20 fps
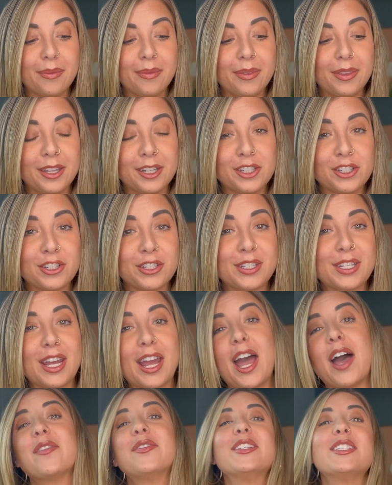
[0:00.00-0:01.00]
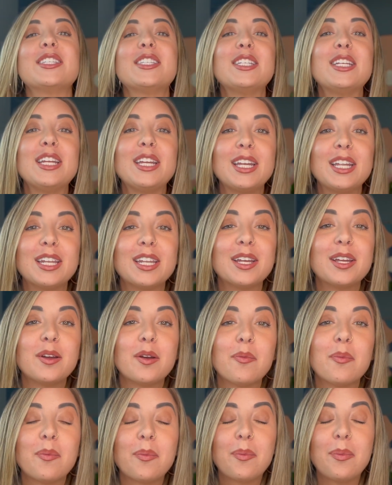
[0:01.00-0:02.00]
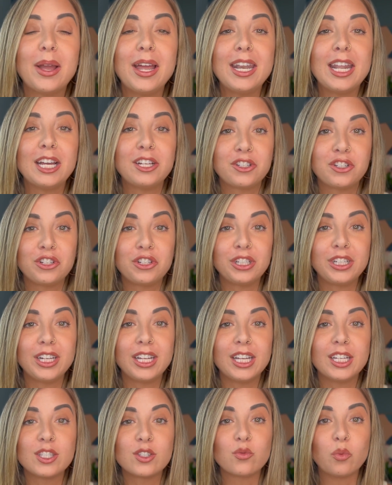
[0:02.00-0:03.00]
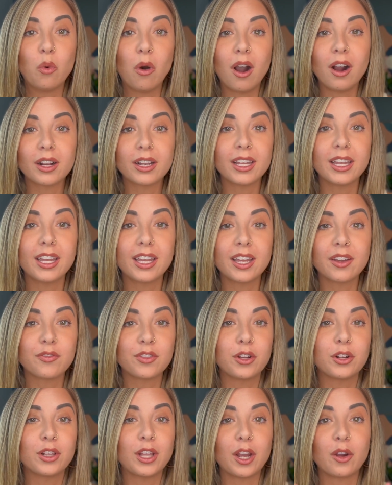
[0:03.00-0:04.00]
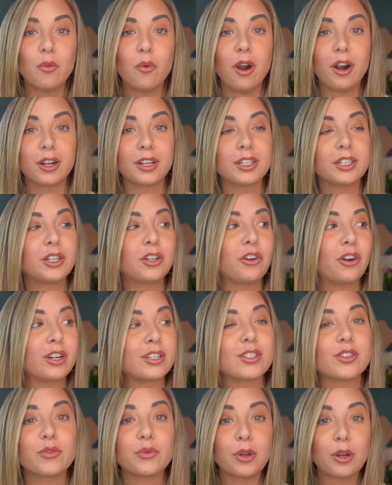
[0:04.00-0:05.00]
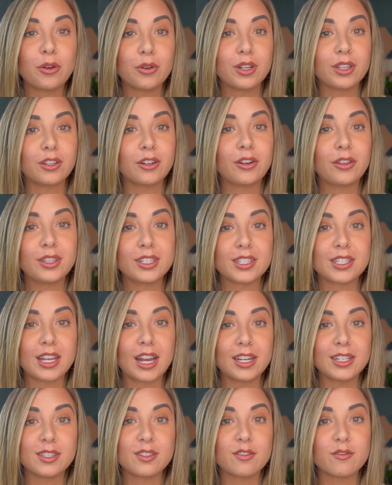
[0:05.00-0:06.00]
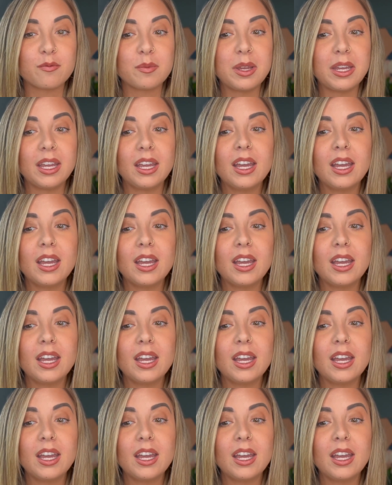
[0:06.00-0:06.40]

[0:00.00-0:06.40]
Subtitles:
let's just say, haven't seen pedestrians walking. If they're like walking across the road and they're on the sides of me,